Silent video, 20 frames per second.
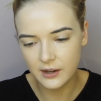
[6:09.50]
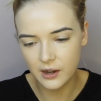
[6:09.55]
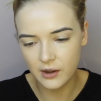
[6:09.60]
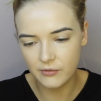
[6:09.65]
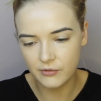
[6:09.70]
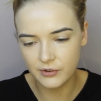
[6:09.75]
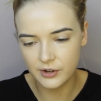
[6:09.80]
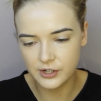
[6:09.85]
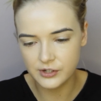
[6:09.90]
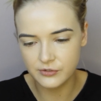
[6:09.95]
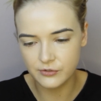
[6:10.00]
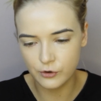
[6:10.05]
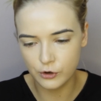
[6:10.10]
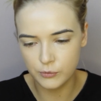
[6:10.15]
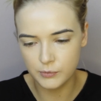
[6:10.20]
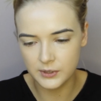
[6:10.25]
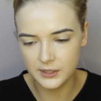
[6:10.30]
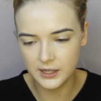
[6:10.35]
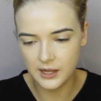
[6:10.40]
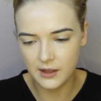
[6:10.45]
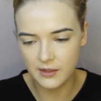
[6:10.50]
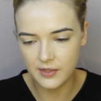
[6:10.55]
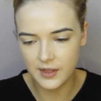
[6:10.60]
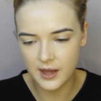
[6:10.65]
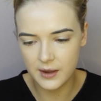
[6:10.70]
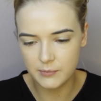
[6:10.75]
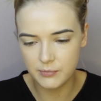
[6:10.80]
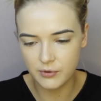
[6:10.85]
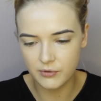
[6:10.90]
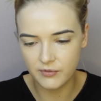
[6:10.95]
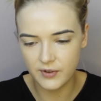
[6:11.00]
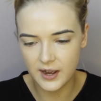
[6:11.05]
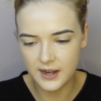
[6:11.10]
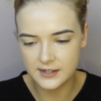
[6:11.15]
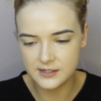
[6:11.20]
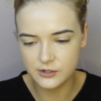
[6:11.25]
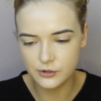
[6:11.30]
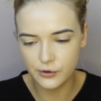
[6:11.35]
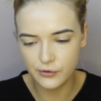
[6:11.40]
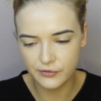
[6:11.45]
high coverage formula that
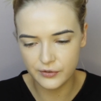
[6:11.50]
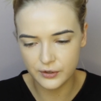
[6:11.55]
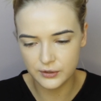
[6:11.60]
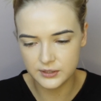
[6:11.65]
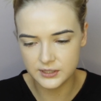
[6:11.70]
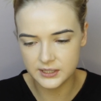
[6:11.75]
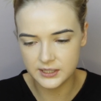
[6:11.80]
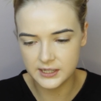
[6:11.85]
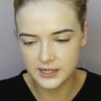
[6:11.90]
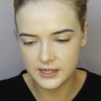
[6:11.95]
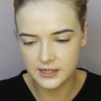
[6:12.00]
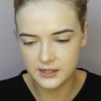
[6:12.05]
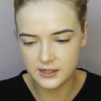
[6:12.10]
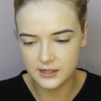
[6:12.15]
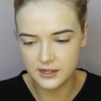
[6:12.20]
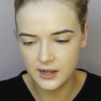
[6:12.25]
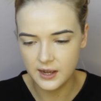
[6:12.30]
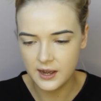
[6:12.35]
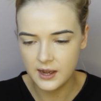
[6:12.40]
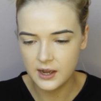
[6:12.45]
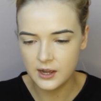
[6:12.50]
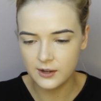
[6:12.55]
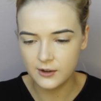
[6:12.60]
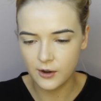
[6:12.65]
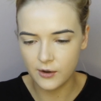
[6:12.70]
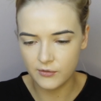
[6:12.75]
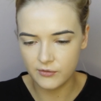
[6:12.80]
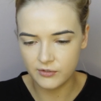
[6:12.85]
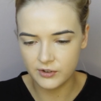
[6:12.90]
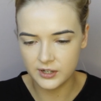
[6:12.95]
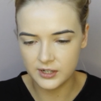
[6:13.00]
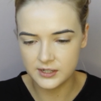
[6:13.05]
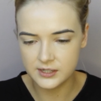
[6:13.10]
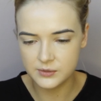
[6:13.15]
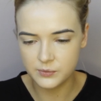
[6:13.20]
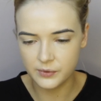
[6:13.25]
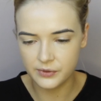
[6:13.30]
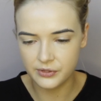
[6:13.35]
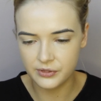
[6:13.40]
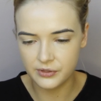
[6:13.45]
provides no filter needed
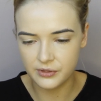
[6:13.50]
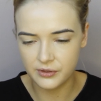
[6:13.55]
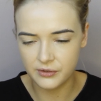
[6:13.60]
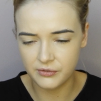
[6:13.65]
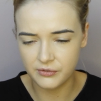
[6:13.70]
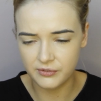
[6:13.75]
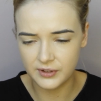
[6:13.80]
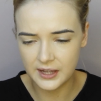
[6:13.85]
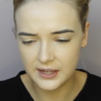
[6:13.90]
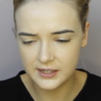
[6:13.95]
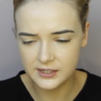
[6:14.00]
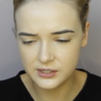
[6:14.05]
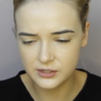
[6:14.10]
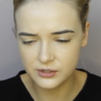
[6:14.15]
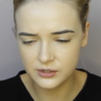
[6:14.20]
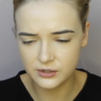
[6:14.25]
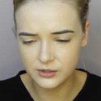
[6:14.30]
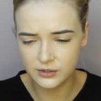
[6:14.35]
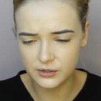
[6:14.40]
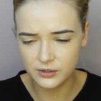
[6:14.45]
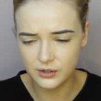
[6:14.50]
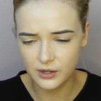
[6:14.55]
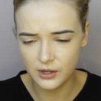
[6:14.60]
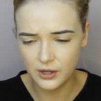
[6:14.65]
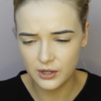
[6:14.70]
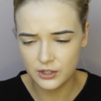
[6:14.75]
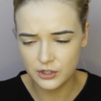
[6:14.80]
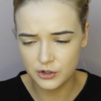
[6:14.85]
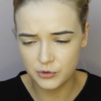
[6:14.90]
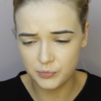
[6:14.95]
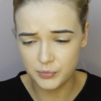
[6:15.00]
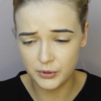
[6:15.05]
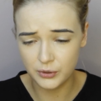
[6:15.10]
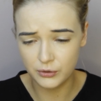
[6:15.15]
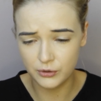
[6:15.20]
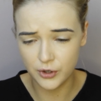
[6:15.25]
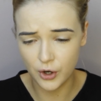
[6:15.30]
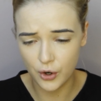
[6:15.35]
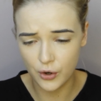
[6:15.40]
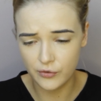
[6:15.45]
confidence with the flex
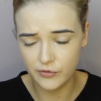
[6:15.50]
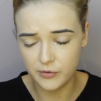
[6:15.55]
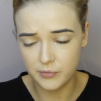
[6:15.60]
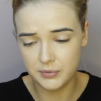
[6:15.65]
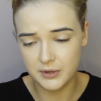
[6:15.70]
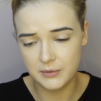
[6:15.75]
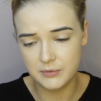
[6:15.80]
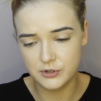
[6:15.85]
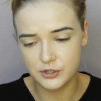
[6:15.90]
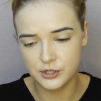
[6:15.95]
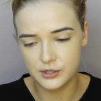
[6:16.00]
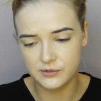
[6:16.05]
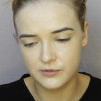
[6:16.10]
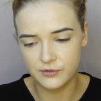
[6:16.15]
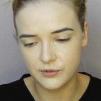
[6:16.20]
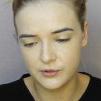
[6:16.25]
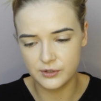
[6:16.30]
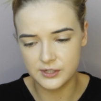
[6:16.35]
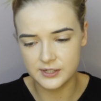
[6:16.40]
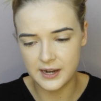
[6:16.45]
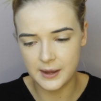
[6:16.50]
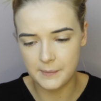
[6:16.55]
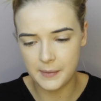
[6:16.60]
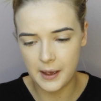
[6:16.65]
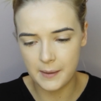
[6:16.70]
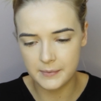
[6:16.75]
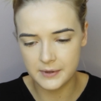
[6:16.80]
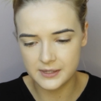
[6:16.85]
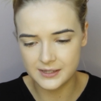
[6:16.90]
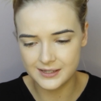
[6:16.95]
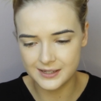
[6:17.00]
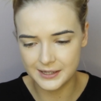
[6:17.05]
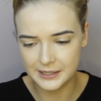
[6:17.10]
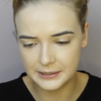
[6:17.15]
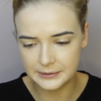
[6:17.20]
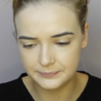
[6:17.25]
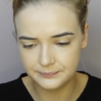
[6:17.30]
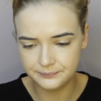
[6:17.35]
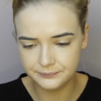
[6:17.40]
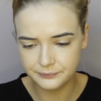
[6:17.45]
to build over blemishes for snap
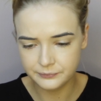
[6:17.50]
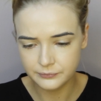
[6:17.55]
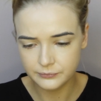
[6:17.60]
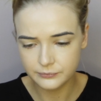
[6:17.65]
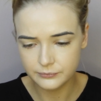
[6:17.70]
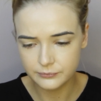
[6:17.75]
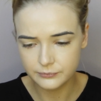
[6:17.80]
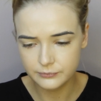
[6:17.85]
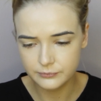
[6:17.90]
happy skin.